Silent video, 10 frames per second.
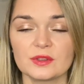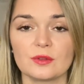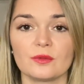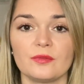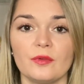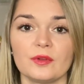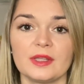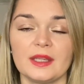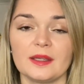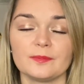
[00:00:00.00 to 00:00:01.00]
so for
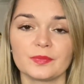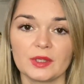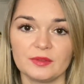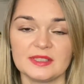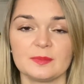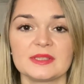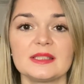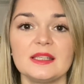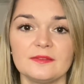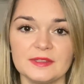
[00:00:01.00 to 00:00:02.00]
the Christmas
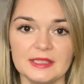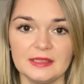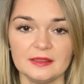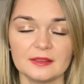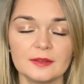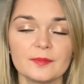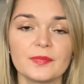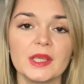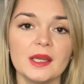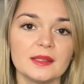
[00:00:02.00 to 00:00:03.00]
Eve dinner,
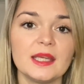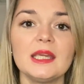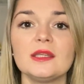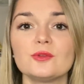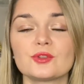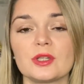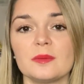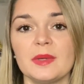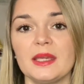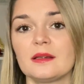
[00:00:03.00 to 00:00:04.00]
they usually
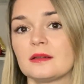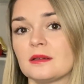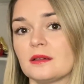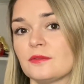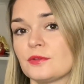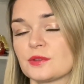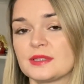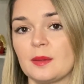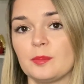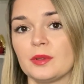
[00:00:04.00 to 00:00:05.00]
make, for
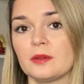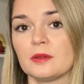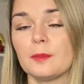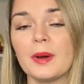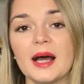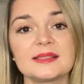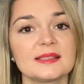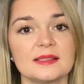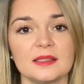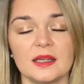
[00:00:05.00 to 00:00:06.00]
example,
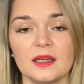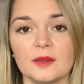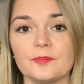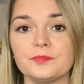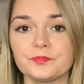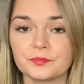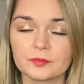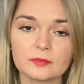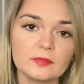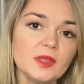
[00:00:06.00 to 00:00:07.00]
pasta
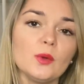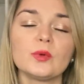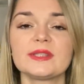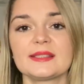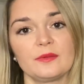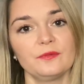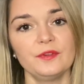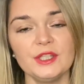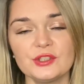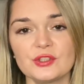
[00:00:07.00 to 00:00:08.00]
with some
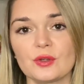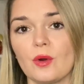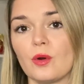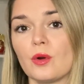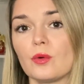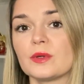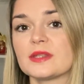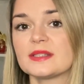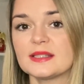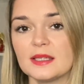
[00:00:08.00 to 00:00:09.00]
fish or
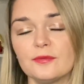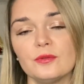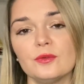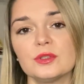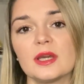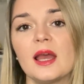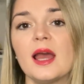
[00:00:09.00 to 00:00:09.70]
with seafood.